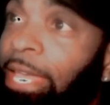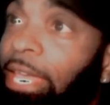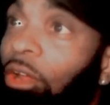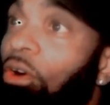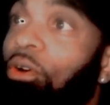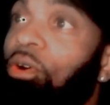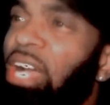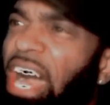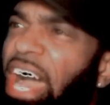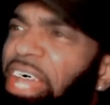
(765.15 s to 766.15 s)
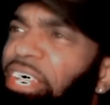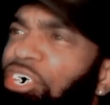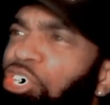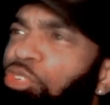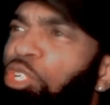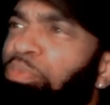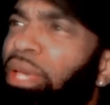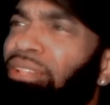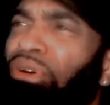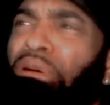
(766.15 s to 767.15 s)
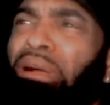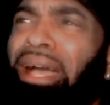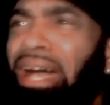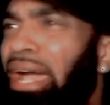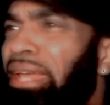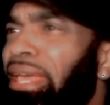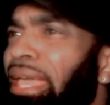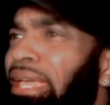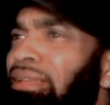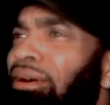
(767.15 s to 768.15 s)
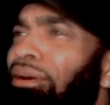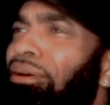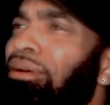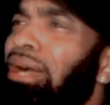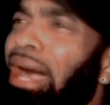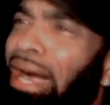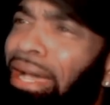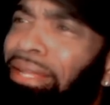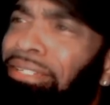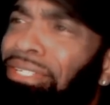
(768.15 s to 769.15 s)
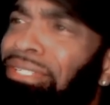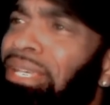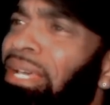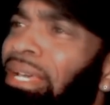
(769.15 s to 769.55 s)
Get all kind of disrespect, all kind of hate, all kind of just,